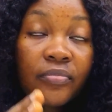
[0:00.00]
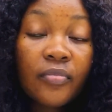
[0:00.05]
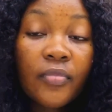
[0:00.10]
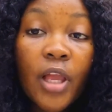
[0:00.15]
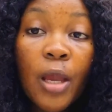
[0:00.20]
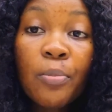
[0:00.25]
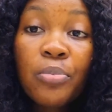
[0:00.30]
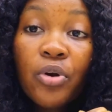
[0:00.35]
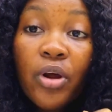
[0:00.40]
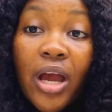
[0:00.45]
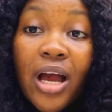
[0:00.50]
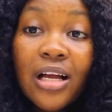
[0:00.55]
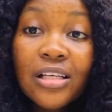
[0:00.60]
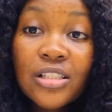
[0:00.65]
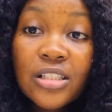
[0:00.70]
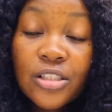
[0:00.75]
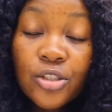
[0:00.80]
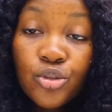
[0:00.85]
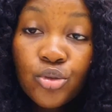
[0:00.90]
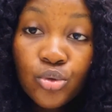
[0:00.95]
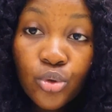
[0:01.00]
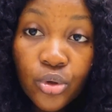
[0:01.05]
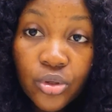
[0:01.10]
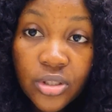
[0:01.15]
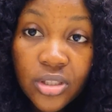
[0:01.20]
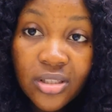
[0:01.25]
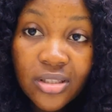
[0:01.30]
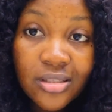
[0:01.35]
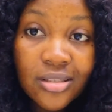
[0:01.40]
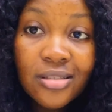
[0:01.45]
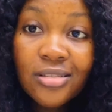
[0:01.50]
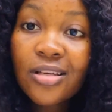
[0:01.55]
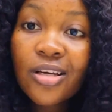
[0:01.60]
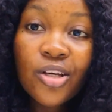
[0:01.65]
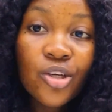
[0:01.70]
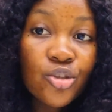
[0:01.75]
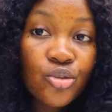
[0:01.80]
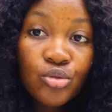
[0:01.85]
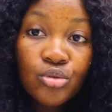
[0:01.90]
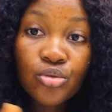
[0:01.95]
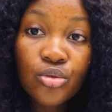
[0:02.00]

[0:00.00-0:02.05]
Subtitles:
employer actually does this, you